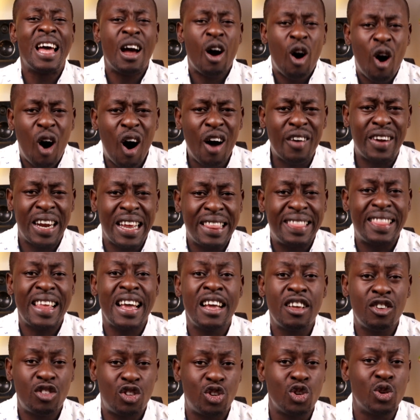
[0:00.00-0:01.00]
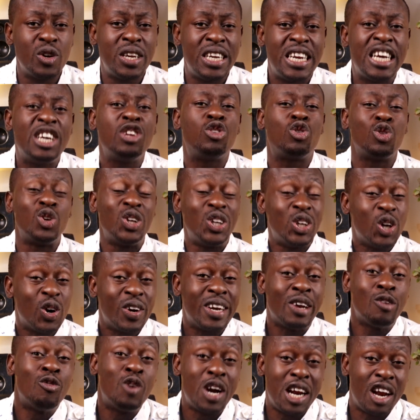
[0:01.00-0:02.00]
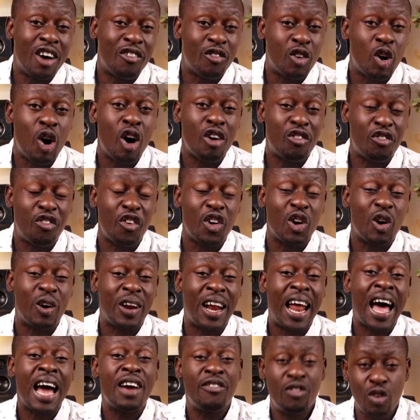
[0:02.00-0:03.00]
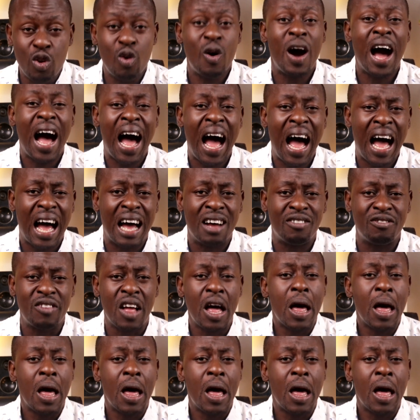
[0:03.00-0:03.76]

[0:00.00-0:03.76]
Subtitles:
All the things you need to know the will of God for your life, you have.